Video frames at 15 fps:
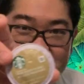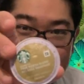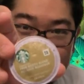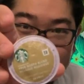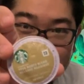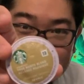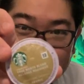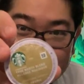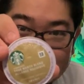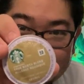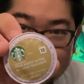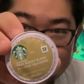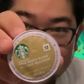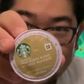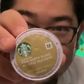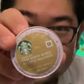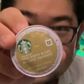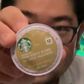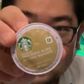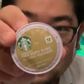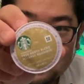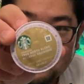Starbucks. I got
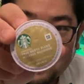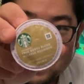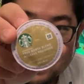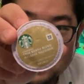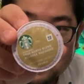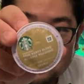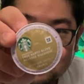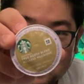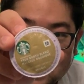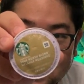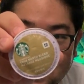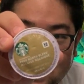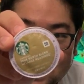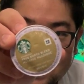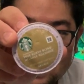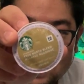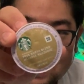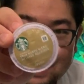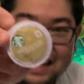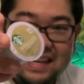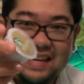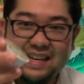that out of my Keurig.
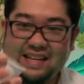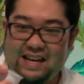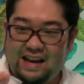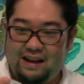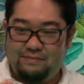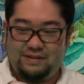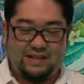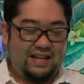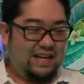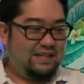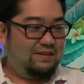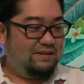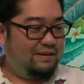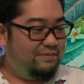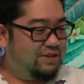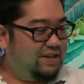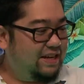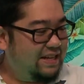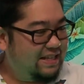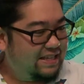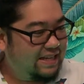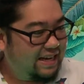Um, so that's what I'm
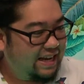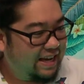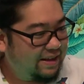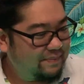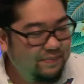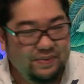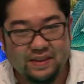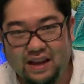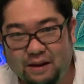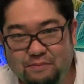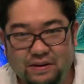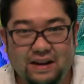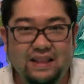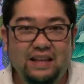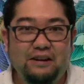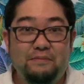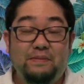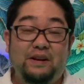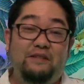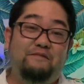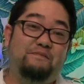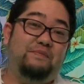drinking today. I put a little
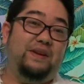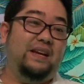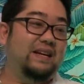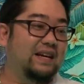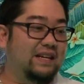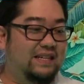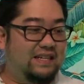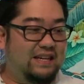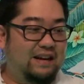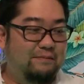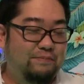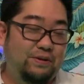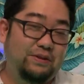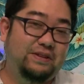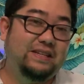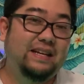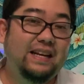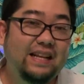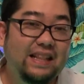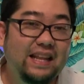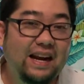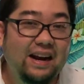bit of peanut uh, protein
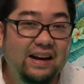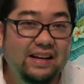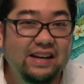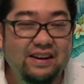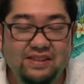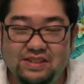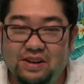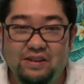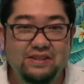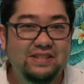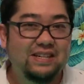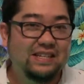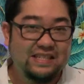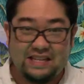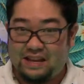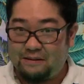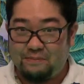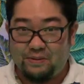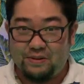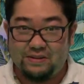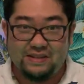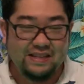in there. You know, it's always good to get
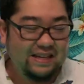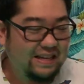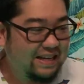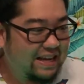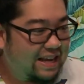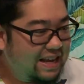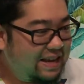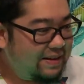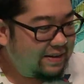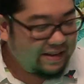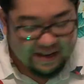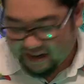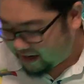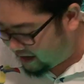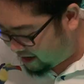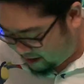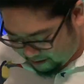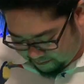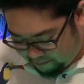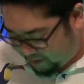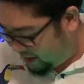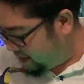protein.
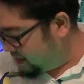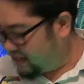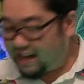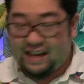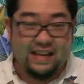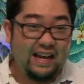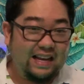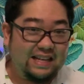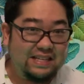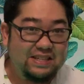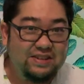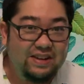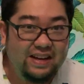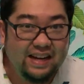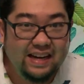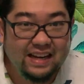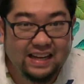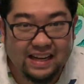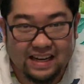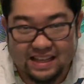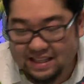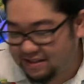Um, but uh, yeah, let's go ahead and
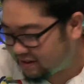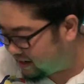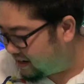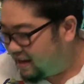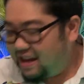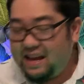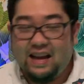get into it.